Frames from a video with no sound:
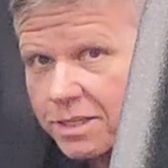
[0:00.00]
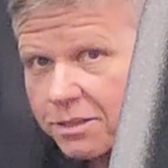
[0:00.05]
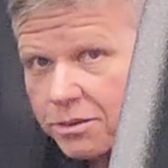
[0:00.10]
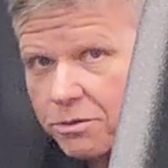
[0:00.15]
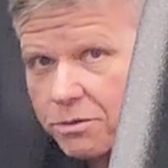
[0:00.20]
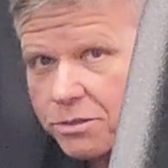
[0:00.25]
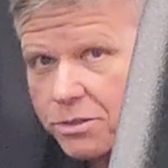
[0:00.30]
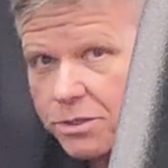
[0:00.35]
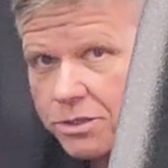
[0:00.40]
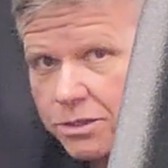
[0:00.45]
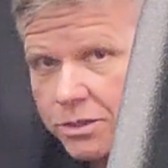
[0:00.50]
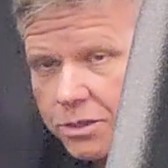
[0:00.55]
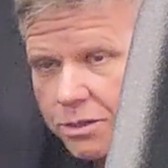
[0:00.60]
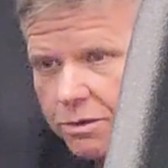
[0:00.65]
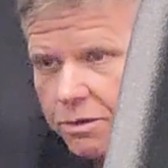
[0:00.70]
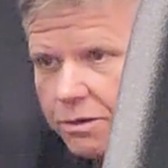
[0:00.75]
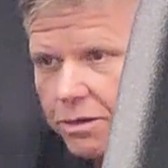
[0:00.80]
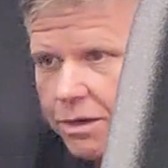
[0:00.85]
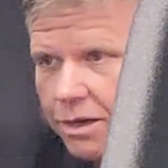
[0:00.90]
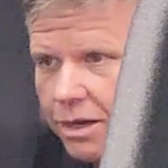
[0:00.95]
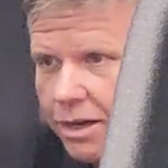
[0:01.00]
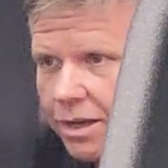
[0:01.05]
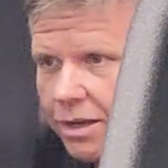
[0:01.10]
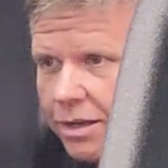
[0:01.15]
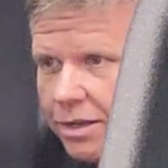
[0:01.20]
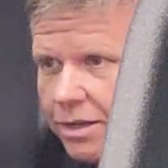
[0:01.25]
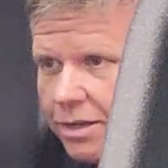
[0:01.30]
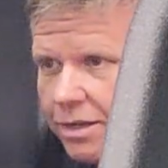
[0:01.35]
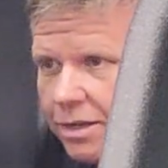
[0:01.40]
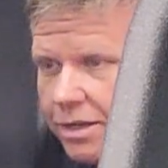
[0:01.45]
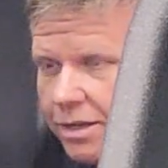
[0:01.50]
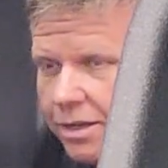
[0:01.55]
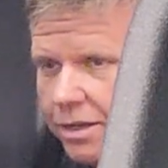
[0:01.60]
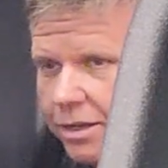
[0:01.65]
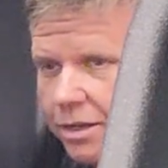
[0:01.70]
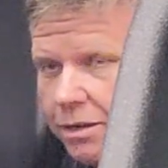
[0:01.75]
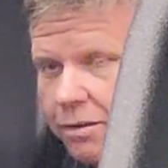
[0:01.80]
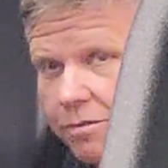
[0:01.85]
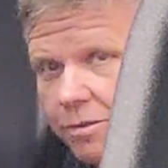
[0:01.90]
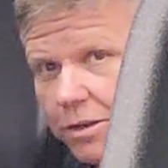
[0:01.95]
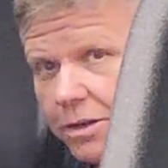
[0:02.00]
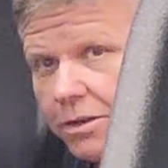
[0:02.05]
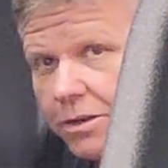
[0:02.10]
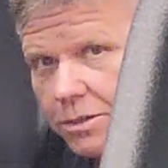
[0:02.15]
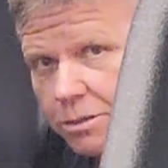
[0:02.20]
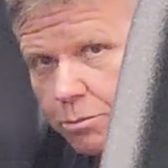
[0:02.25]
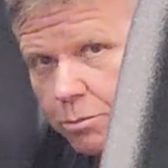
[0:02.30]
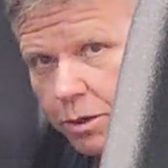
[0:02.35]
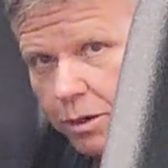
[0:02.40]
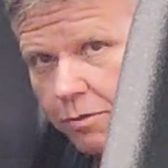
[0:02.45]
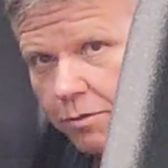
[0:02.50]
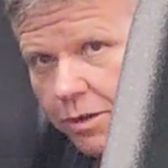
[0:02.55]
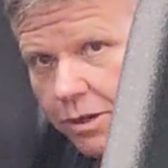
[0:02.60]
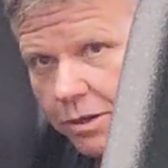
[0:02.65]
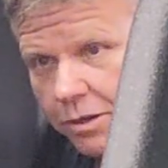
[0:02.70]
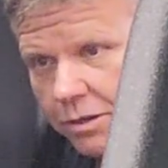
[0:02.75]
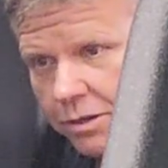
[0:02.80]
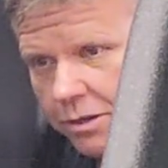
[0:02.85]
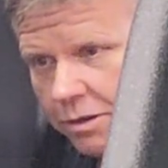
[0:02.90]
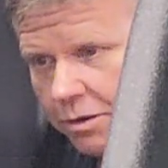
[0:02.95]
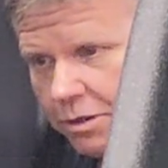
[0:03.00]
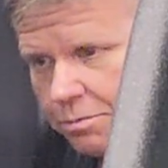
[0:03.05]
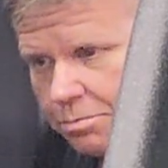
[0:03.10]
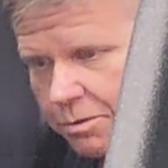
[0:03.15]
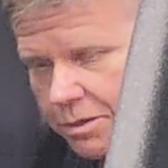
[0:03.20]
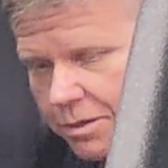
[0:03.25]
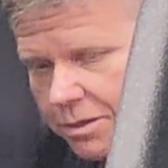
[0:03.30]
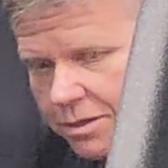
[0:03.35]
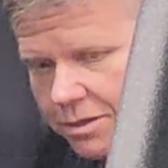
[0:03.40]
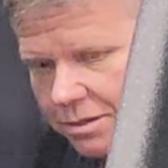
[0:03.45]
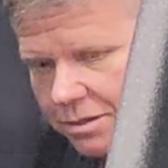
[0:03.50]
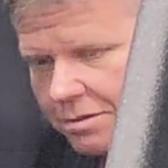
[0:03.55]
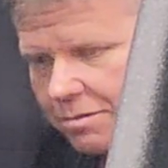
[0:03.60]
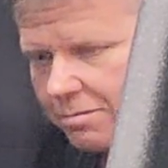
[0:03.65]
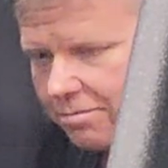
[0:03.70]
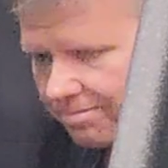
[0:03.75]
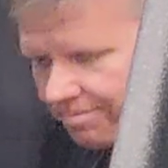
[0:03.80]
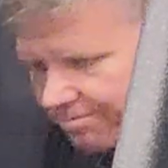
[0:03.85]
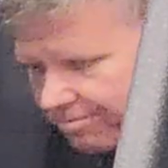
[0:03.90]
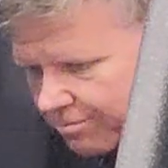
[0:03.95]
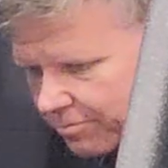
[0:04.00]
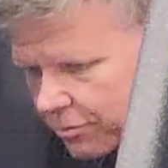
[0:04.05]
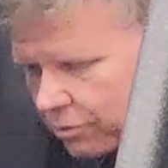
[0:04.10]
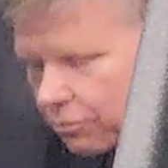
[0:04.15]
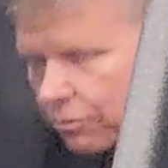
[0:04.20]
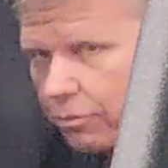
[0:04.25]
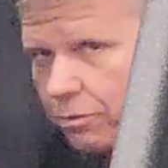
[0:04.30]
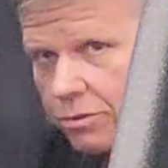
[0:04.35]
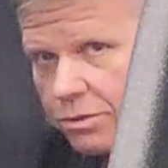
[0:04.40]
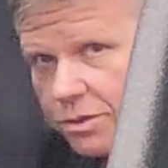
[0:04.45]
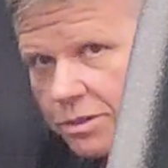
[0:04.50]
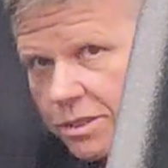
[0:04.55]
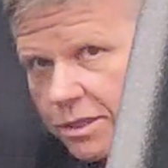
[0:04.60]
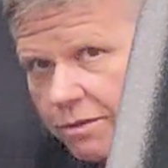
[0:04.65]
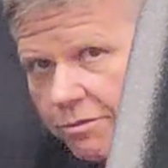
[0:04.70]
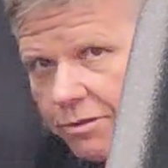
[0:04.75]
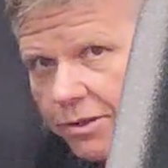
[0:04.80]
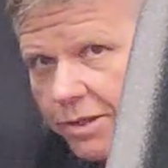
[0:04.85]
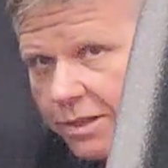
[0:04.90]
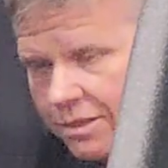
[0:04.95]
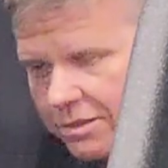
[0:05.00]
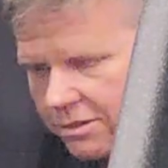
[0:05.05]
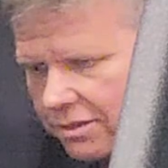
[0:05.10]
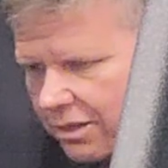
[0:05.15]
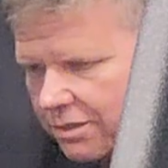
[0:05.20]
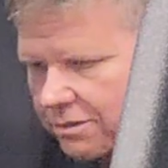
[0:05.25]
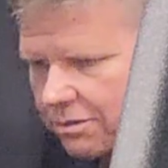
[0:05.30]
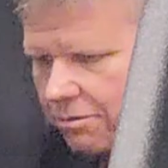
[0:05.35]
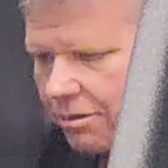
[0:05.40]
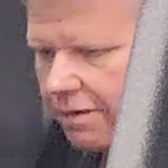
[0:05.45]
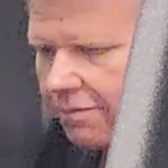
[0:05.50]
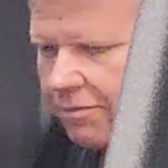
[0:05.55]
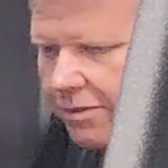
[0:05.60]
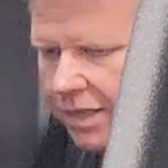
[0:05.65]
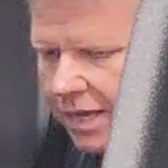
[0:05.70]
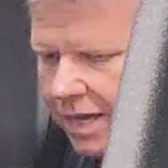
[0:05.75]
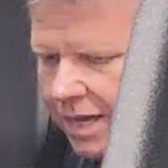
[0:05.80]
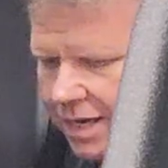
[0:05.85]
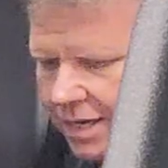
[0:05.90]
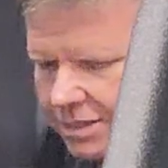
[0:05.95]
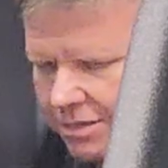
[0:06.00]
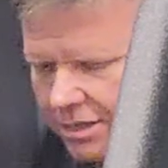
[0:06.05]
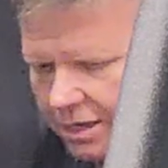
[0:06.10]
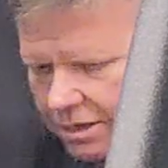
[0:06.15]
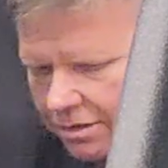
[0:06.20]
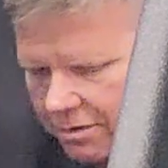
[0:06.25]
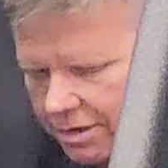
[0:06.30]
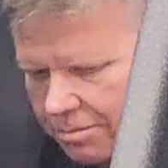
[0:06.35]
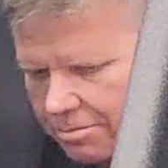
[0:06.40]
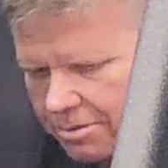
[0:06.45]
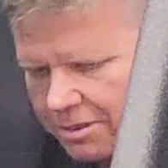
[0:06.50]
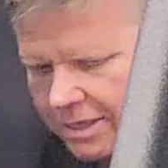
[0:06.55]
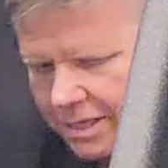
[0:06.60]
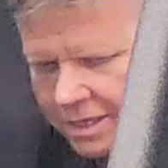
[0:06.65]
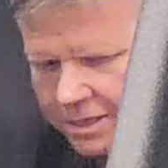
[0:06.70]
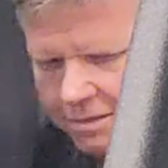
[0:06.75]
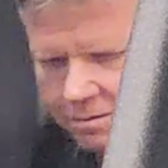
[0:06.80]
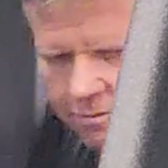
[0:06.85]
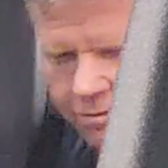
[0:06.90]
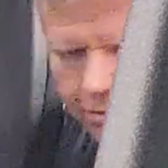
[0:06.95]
use your vehicle as a work vehicle and you're always putting tools or stuff in, this is also great for that. It's got great protection